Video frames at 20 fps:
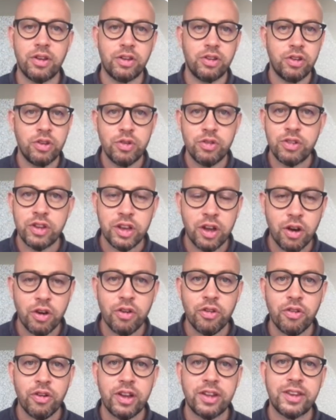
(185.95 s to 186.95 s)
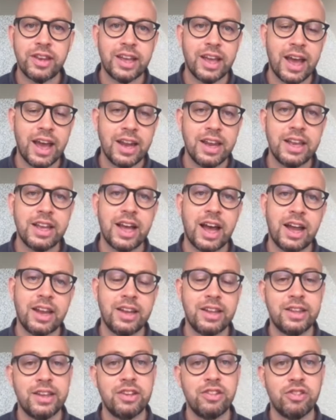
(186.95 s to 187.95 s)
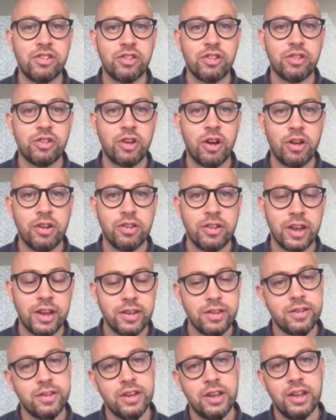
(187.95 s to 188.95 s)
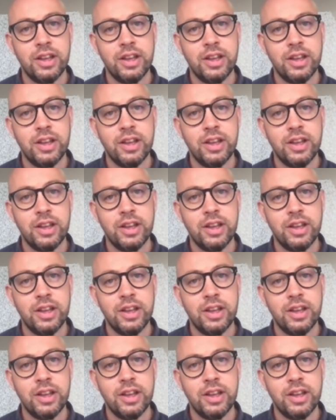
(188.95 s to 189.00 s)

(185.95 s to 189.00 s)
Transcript: using or creating any kind of digital content,